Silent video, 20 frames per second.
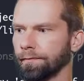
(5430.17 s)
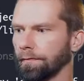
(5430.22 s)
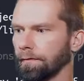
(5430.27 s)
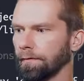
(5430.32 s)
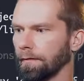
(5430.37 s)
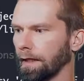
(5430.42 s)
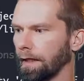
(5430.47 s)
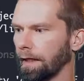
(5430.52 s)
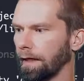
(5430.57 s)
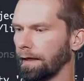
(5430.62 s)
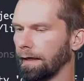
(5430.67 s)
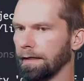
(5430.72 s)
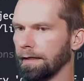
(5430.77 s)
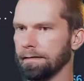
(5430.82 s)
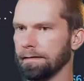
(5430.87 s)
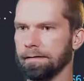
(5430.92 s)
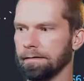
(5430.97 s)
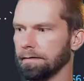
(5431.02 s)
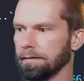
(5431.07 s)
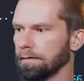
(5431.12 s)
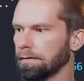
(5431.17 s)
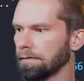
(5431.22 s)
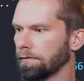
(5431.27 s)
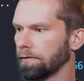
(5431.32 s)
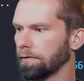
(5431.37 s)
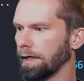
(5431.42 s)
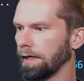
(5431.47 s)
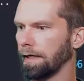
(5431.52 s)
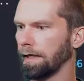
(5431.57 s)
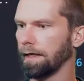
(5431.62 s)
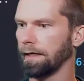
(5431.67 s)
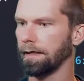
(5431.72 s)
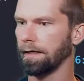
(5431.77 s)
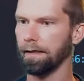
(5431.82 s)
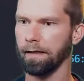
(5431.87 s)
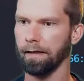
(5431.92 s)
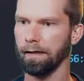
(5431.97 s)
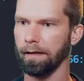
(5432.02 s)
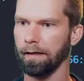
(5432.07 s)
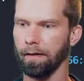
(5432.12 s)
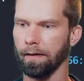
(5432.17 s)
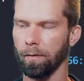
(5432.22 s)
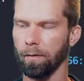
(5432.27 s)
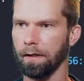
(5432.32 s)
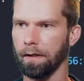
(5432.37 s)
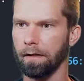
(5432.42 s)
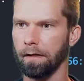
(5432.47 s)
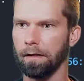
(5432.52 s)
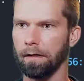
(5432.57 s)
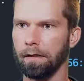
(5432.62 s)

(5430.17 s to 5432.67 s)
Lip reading: Okay, let's try that another one.